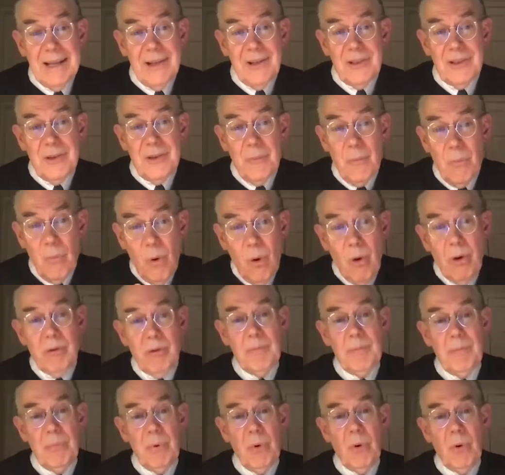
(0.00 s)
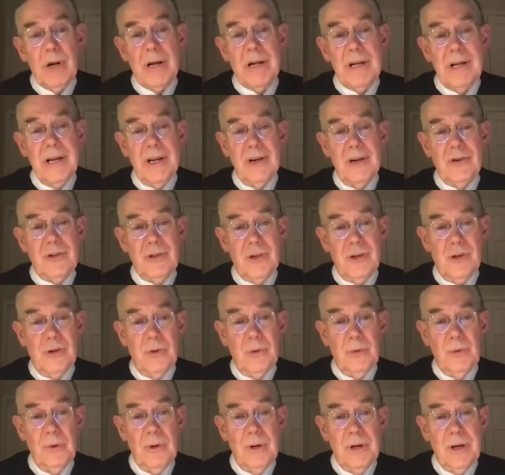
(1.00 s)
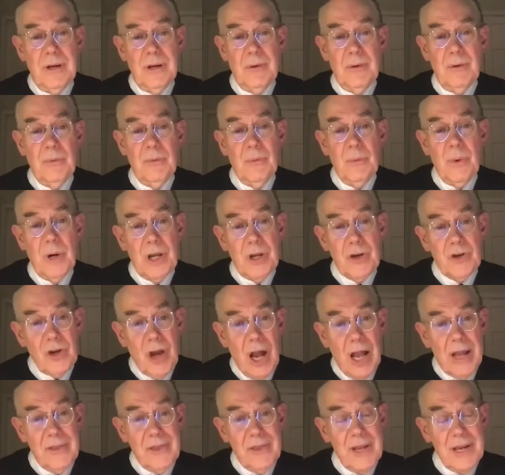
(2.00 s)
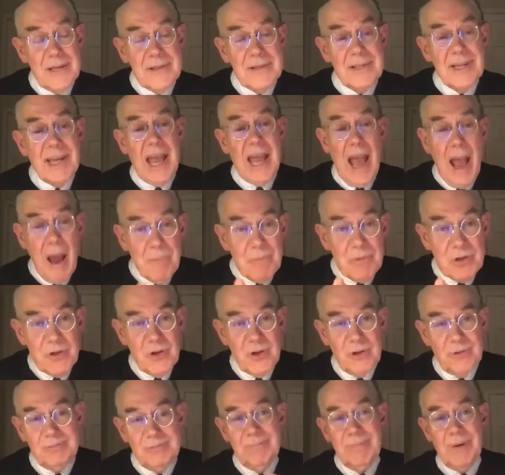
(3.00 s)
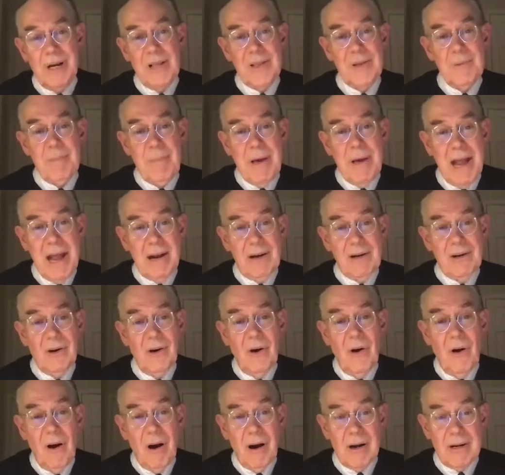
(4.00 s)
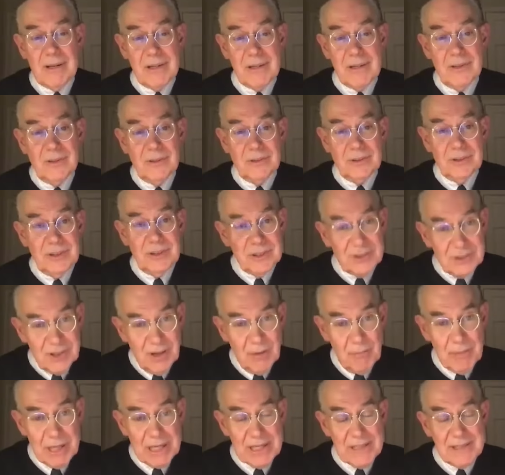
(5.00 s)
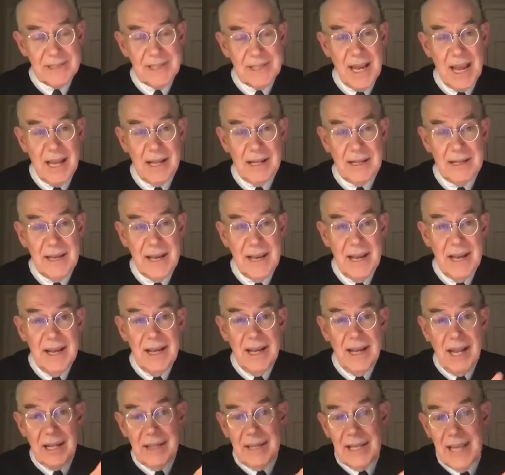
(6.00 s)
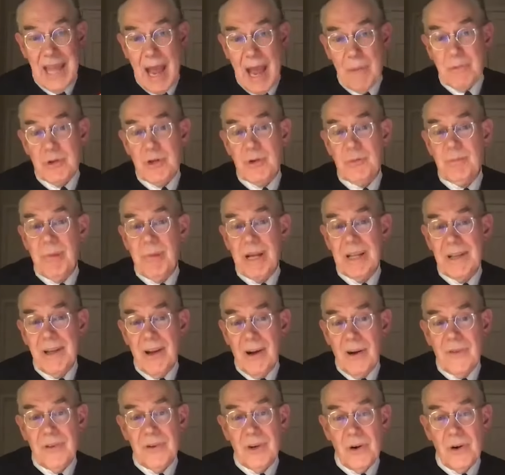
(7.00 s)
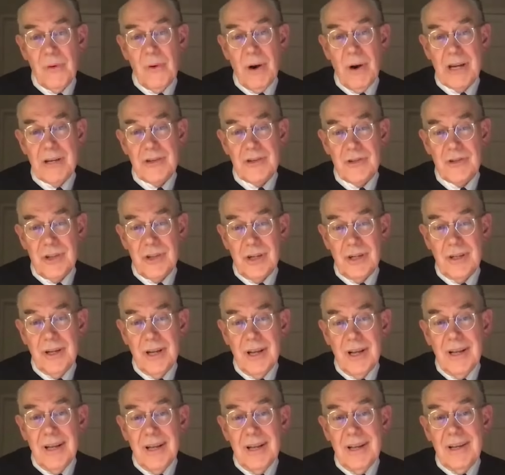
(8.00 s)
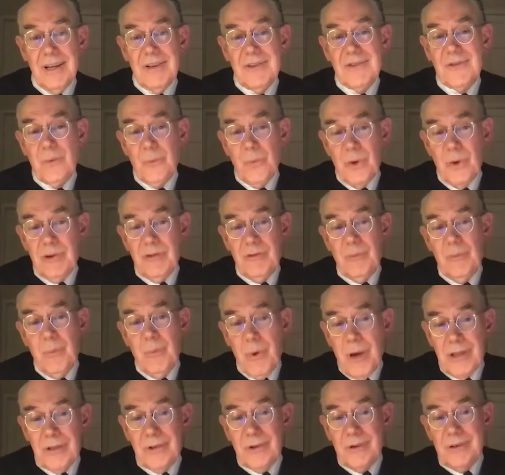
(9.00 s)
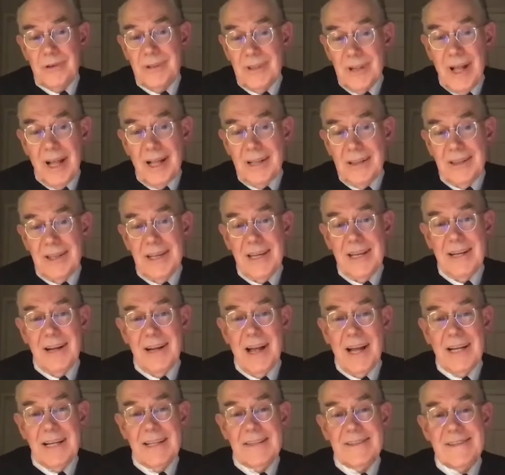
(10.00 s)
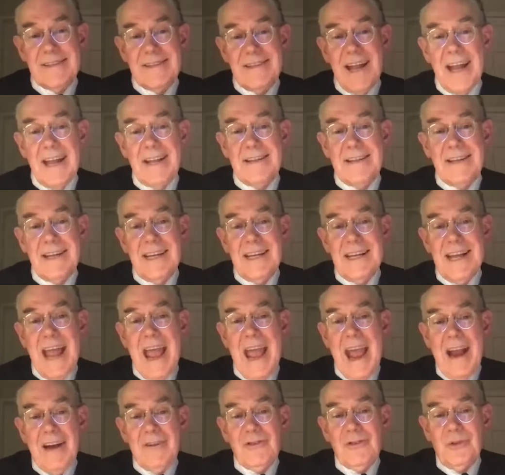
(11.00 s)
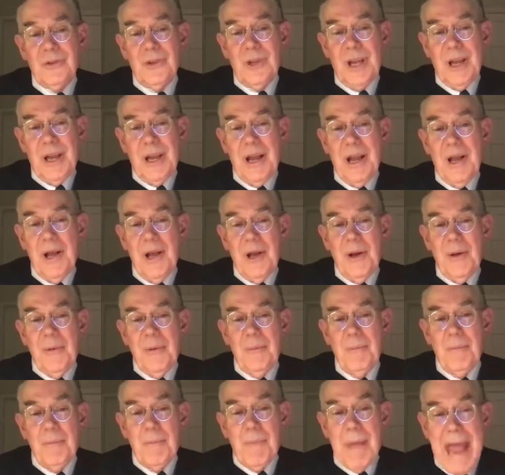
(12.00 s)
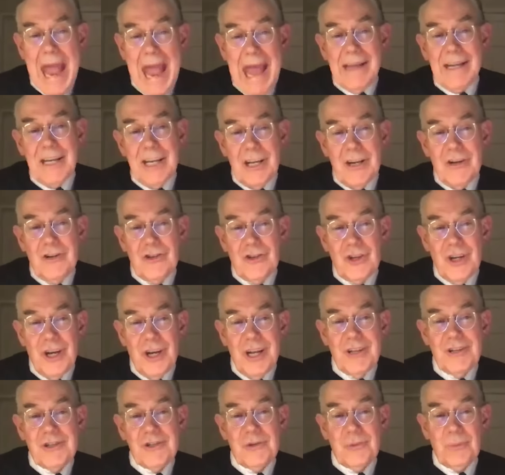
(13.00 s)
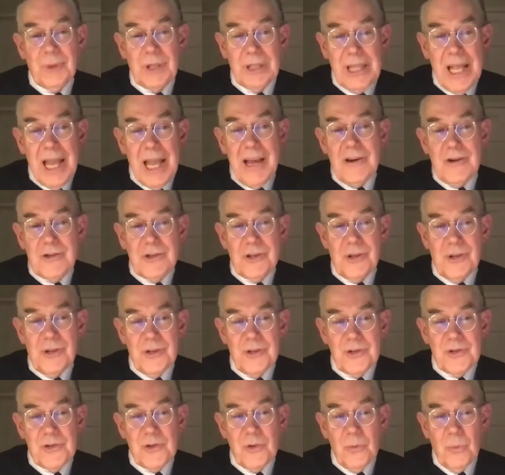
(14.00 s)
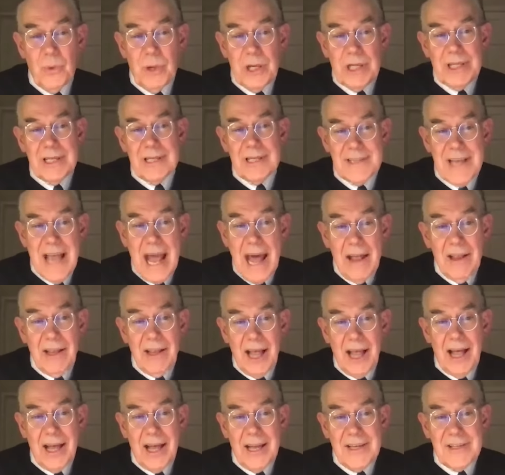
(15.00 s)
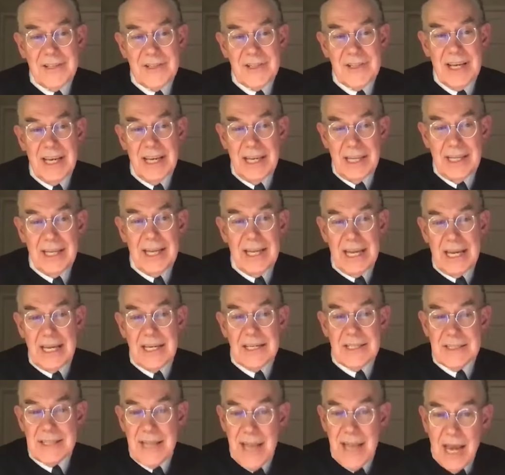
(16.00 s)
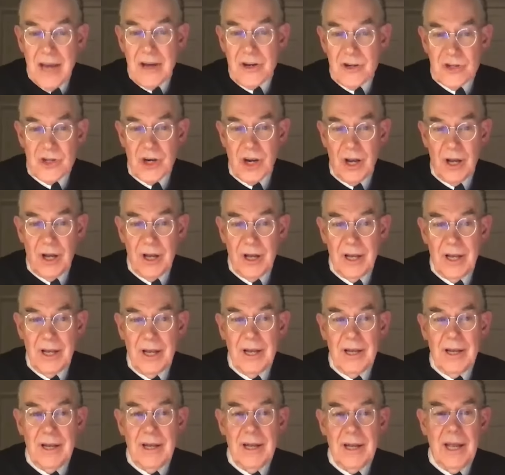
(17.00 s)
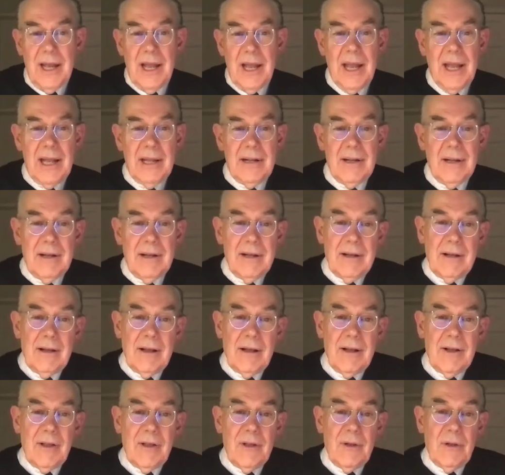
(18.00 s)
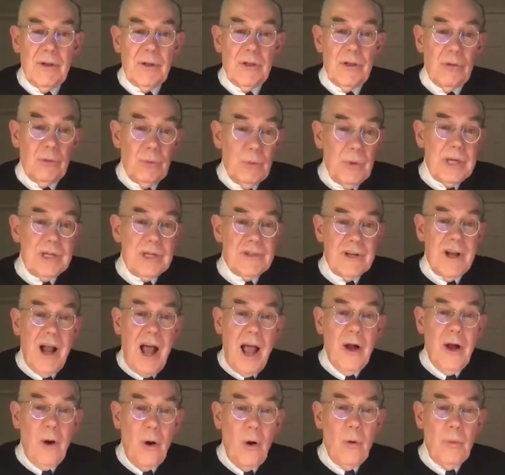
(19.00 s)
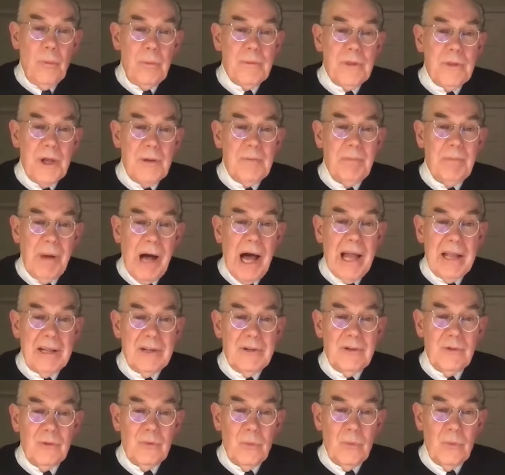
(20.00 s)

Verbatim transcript: The more important issue, which I think is captured by the Packer article to some extent and captured by the other question, is the one of whether or not the United States can actually manage its relations with its allies in East Asia. And the reason I hope that Biden